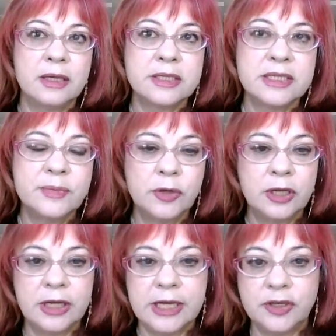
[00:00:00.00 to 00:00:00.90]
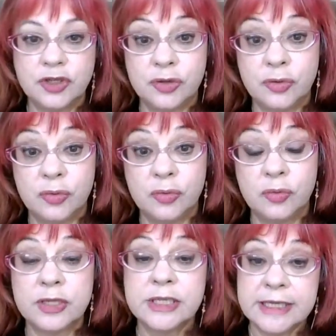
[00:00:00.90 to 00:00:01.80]
similarly
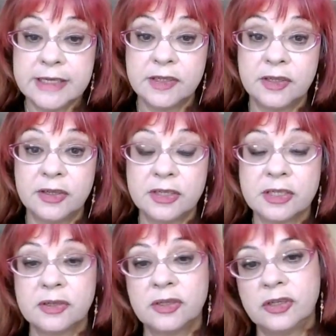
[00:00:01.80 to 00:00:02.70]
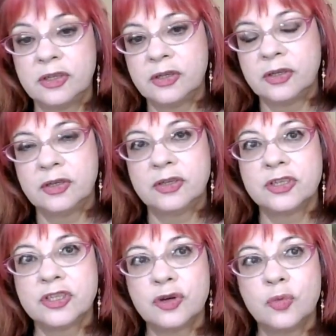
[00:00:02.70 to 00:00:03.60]
to the seasons.
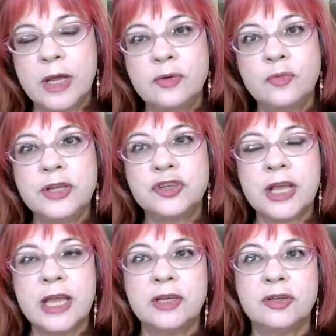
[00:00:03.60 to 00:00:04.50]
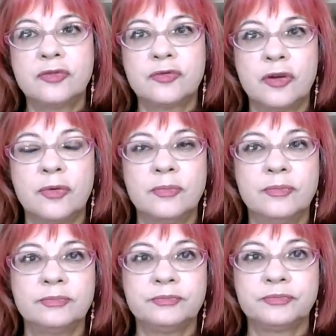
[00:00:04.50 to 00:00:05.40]
So when we change
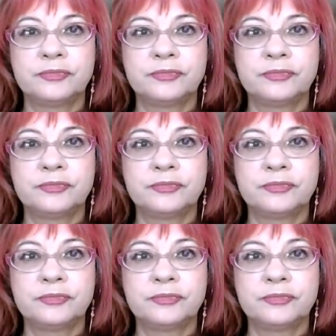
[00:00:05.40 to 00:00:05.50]
from